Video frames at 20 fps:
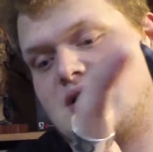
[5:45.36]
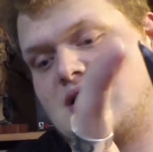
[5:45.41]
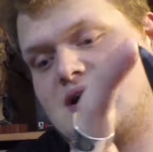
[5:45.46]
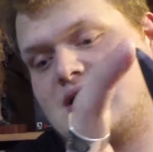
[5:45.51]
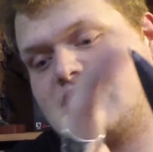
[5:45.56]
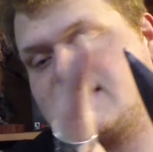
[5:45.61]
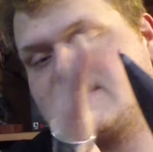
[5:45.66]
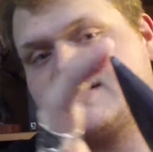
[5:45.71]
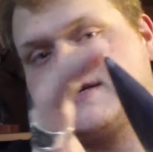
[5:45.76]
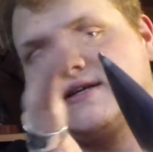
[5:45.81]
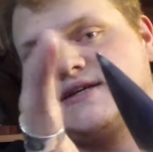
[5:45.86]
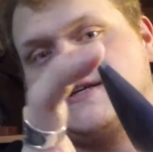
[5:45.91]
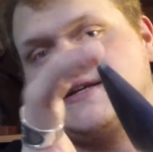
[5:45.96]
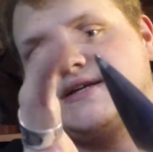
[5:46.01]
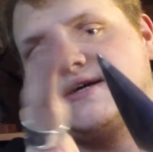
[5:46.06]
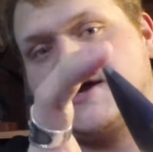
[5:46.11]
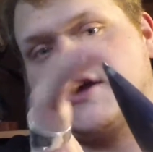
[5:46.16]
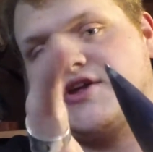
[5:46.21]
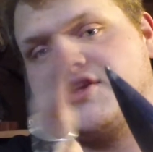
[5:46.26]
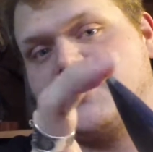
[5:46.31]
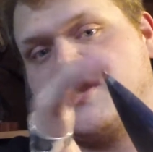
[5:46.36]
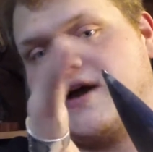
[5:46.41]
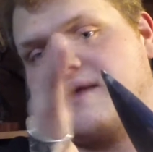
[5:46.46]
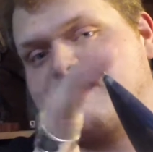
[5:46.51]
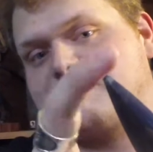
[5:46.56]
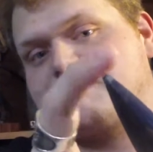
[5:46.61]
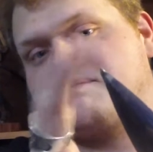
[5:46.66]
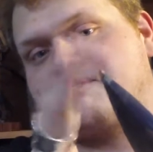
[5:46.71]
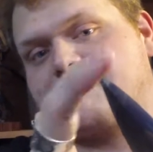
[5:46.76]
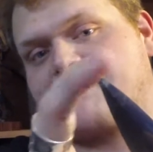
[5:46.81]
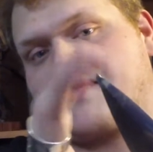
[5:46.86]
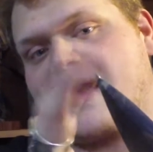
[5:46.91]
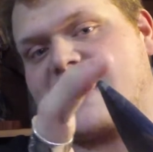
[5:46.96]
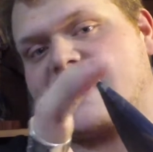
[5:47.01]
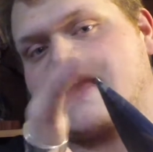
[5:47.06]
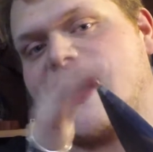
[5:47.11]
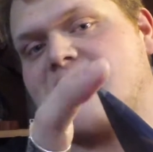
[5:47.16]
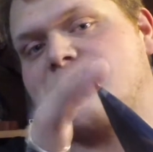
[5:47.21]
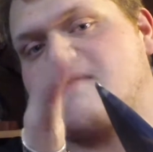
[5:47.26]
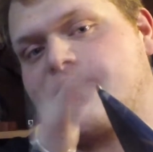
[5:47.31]
Like, I
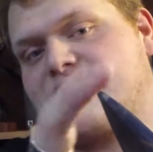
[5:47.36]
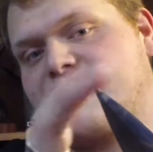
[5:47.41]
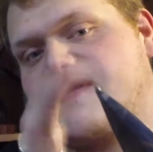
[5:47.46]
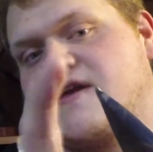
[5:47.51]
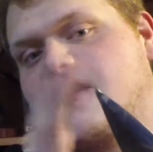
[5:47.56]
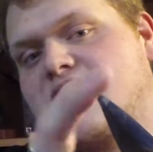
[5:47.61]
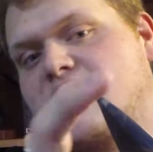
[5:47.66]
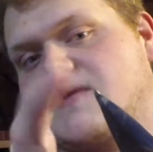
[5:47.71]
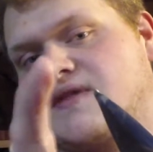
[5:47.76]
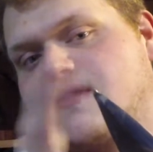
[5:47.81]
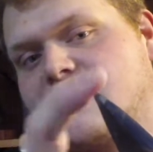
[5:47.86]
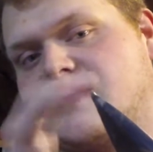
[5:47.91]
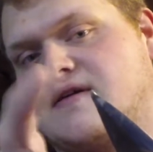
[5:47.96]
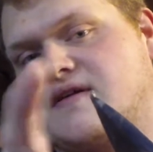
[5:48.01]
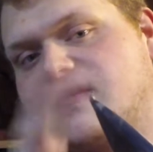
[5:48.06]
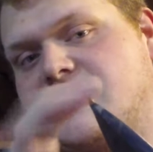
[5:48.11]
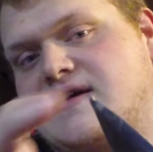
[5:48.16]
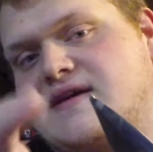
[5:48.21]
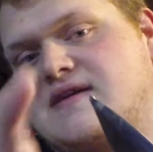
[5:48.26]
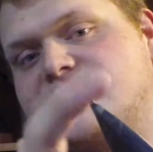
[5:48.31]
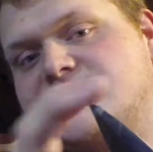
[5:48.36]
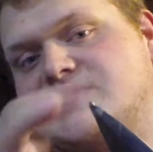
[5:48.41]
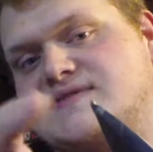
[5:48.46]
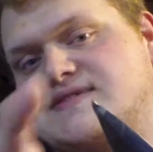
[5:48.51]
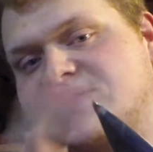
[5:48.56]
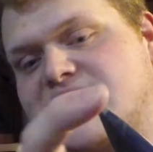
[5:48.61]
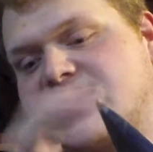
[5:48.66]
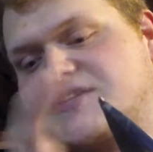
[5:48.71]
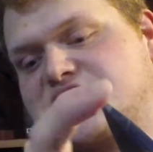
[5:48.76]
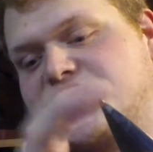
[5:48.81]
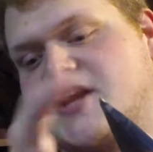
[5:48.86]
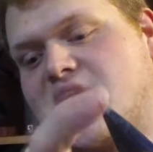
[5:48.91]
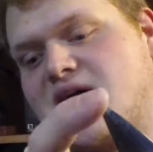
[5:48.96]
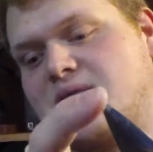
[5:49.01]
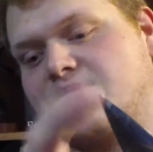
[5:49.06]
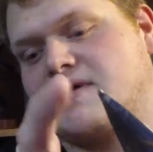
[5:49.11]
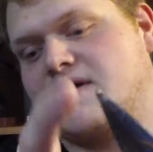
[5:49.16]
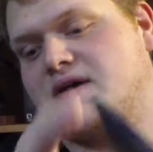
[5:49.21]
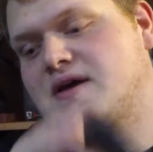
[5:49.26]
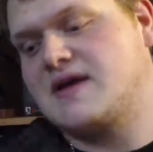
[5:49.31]
cut my finger with it because it was that
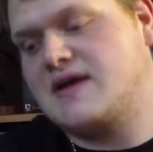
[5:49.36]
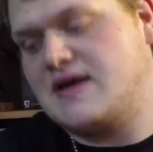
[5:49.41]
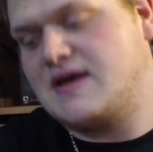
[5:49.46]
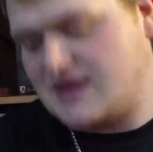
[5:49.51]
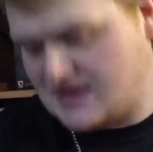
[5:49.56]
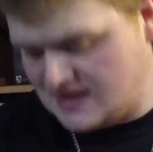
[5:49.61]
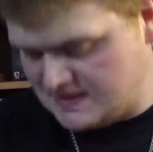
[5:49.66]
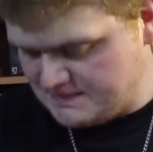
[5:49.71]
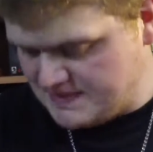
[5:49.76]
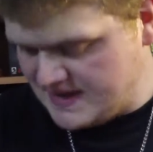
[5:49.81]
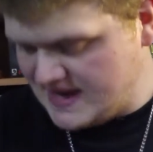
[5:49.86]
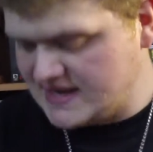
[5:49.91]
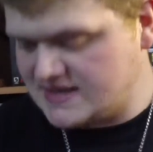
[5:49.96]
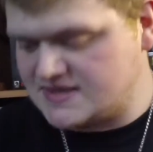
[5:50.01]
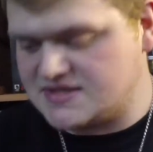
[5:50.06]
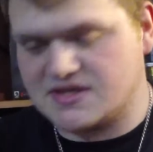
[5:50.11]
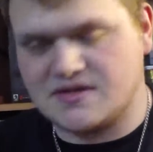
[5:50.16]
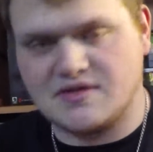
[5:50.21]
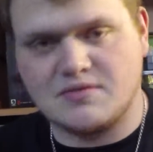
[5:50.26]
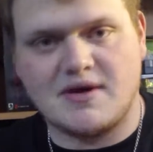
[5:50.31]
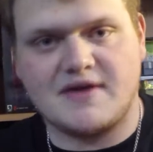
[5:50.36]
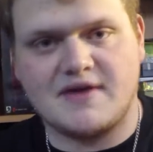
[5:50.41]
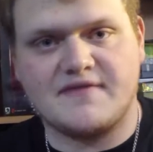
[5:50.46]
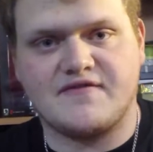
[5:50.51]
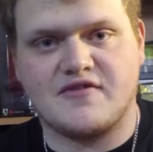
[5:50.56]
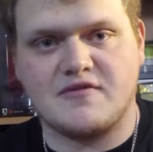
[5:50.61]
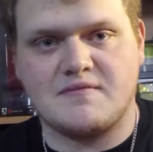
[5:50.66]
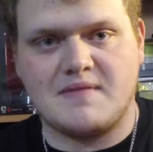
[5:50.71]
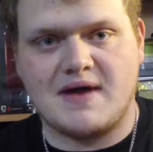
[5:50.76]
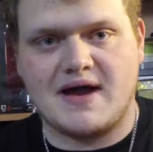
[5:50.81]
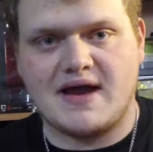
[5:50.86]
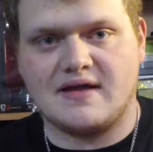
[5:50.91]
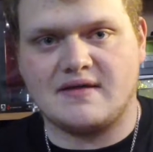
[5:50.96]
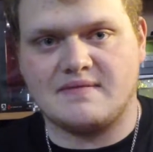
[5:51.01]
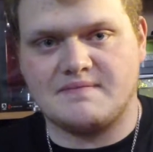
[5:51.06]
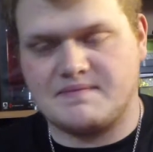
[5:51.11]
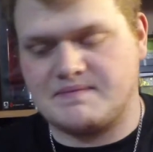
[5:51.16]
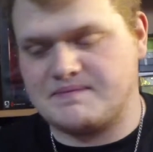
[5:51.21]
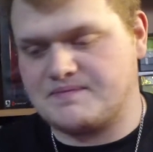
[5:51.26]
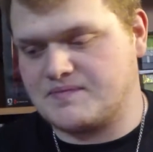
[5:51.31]
sharp. Compared to the one from my
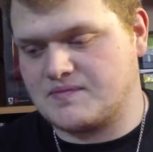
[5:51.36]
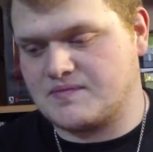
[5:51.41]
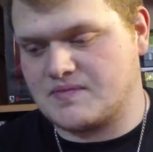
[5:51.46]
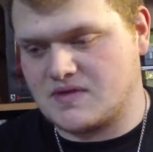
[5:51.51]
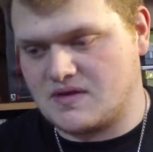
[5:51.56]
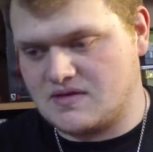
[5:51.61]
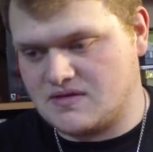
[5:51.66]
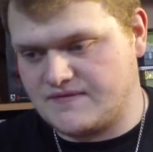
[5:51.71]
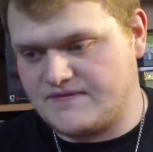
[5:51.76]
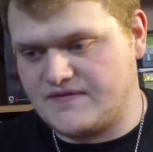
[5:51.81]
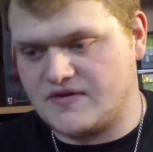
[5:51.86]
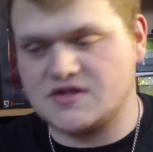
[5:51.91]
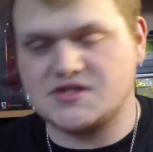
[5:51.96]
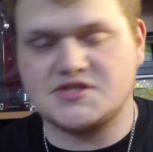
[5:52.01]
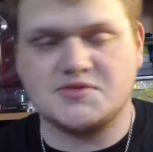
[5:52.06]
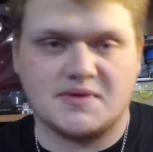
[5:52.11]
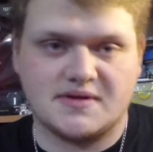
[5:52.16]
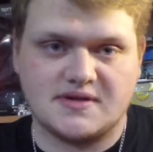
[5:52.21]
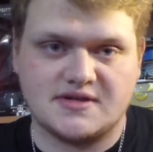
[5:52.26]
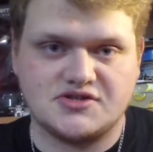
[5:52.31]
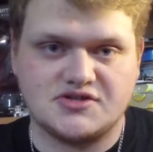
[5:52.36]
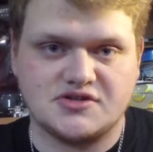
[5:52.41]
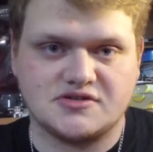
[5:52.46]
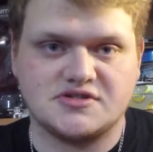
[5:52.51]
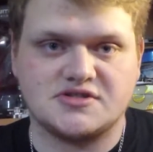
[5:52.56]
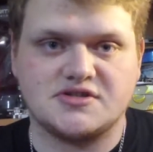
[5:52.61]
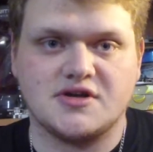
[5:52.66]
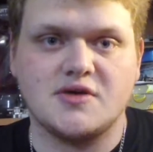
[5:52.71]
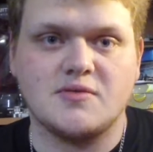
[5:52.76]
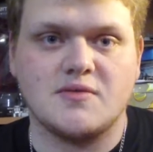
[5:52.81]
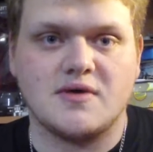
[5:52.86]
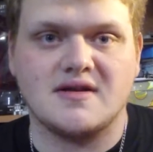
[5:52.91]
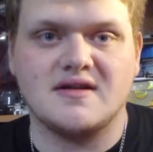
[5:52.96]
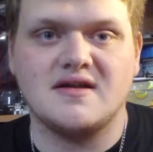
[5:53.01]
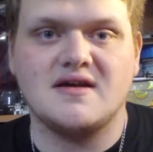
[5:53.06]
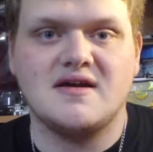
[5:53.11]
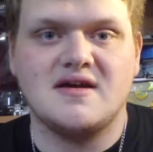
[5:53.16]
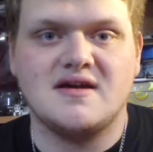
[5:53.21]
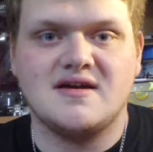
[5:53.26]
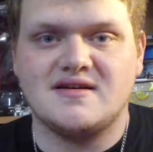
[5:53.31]
the first one, the Jon Snow one,
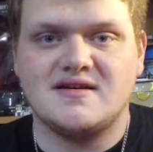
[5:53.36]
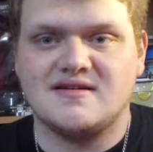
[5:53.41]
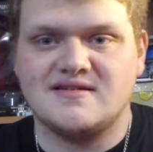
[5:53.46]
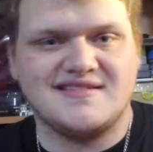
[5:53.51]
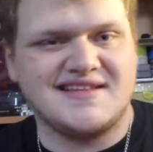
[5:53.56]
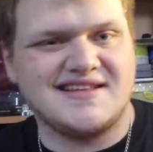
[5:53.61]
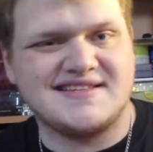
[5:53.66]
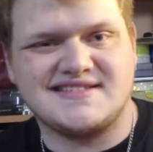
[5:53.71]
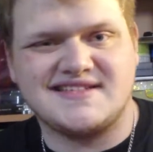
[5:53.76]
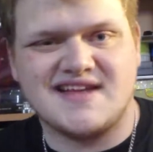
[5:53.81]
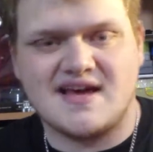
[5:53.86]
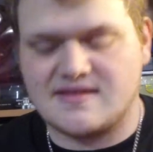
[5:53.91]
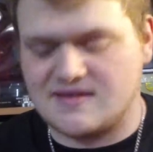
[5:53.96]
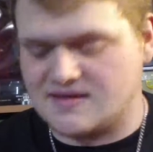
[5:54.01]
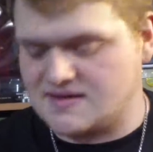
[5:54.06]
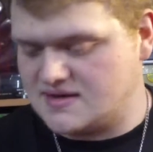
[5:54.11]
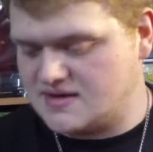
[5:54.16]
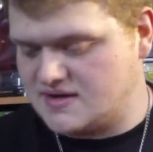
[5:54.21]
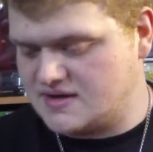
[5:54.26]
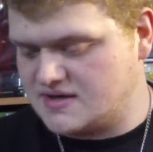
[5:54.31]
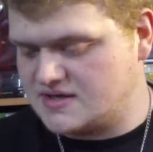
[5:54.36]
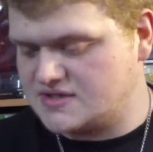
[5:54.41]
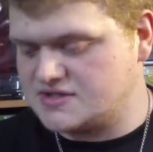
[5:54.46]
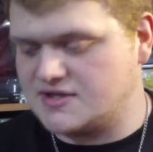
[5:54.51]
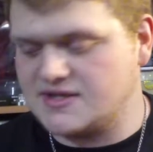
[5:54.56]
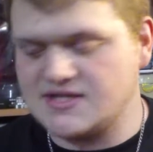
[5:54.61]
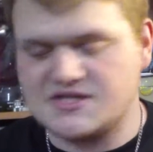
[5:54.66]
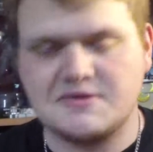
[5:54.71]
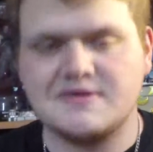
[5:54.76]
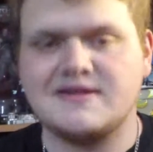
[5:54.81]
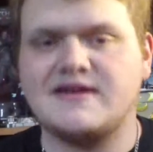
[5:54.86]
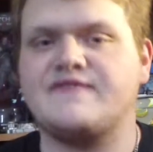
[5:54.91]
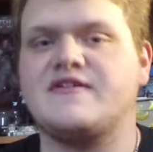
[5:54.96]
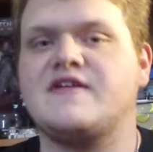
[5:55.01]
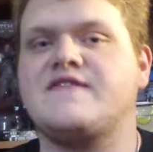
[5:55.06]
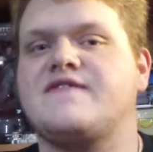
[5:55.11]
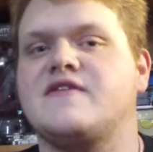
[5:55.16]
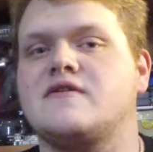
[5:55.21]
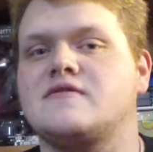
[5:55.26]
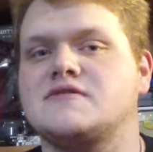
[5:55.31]
that's nothing. So this one
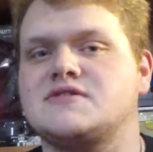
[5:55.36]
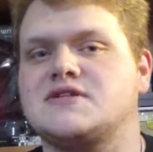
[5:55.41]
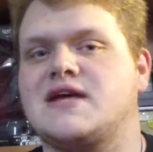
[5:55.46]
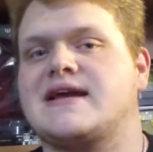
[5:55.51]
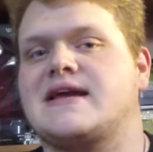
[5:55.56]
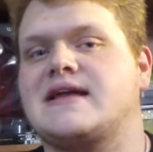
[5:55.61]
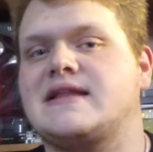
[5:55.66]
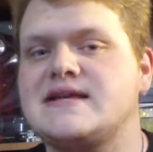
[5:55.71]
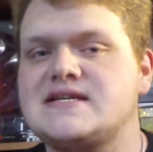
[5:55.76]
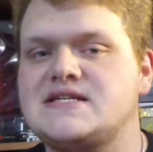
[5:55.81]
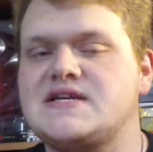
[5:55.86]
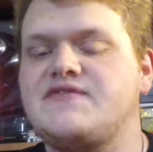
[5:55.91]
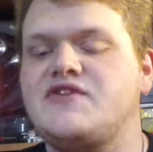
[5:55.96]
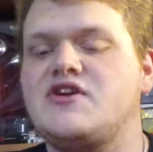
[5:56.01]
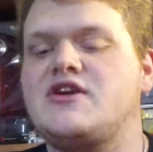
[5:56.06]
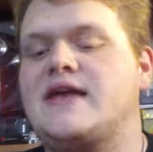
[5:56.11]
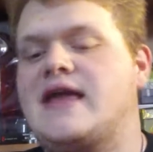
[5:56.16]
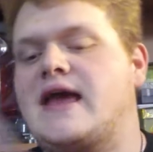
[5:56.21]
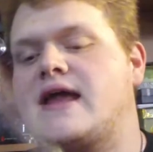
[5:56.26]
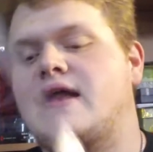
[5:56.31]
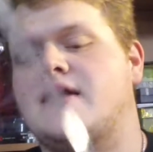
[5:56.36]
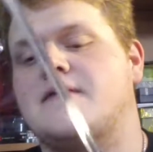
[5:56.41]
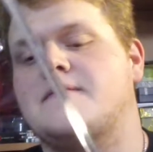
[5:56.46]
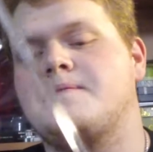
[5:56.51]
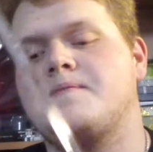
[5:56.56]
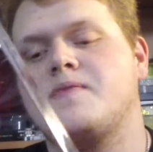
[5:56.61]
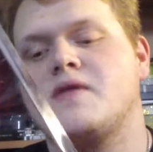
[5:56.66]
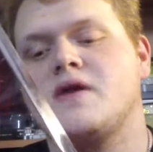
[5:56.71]
definitely feels like, at least if you get it